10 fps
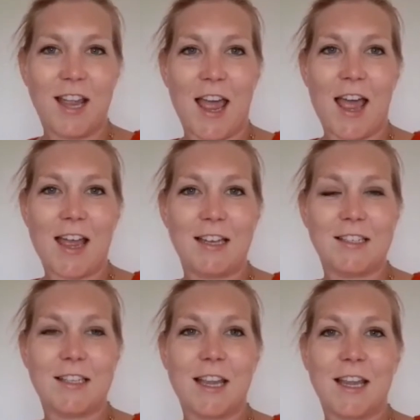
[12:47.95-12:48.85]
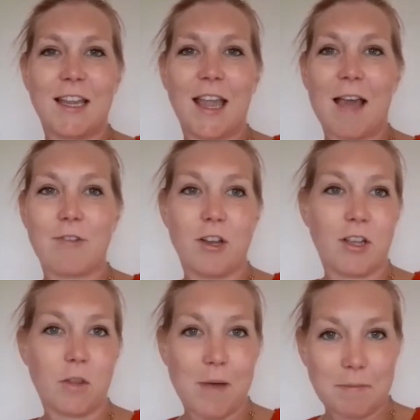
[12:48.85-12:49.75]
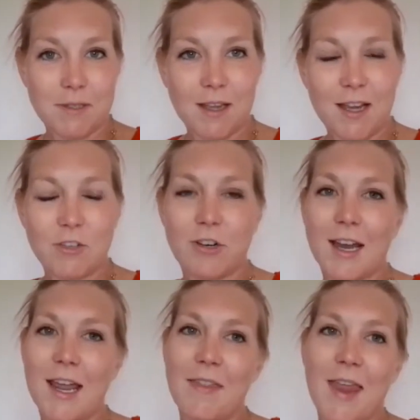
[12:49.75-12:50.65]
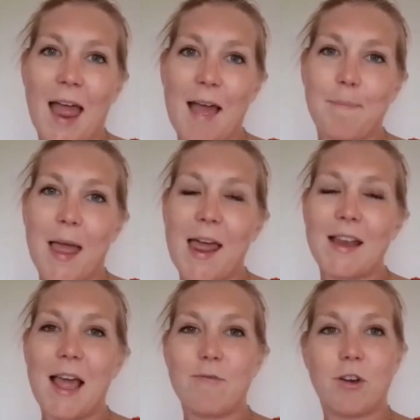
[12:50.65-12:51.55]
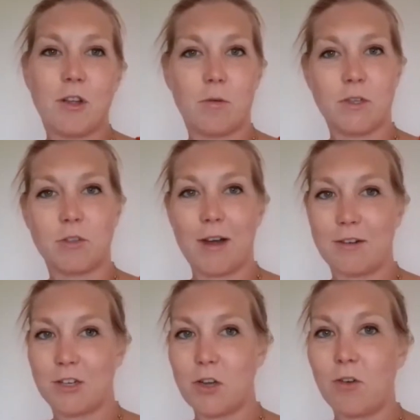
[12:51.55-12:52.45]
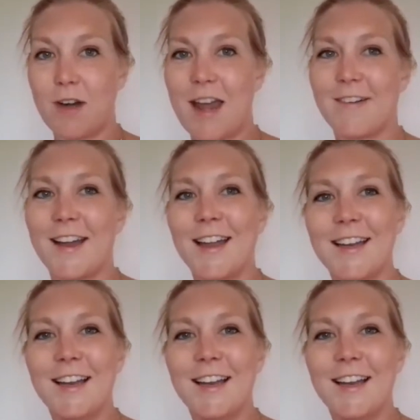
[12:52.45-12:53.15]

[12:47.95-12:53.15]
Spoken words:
and have a look at the website, try and get the app, and have a look at what's around your area.